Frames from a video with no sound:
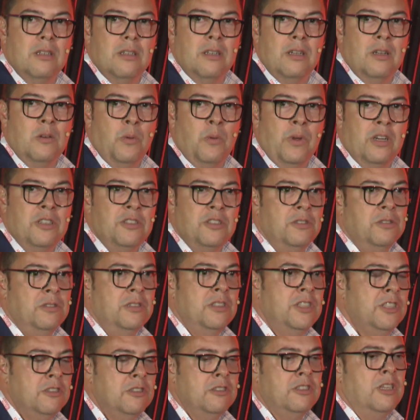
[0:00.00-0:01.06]
We are
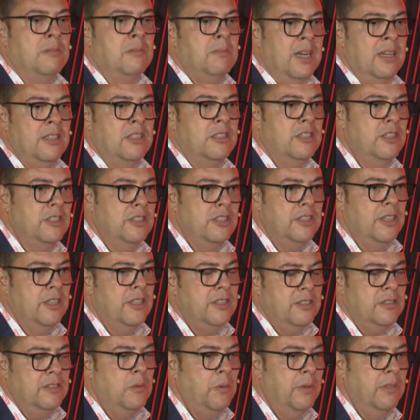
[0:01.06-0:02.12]
using geothermal
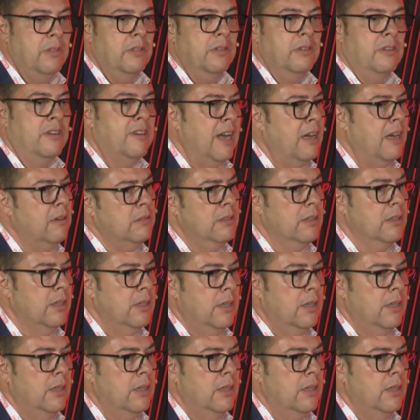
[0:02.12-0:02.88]
interchange with the ground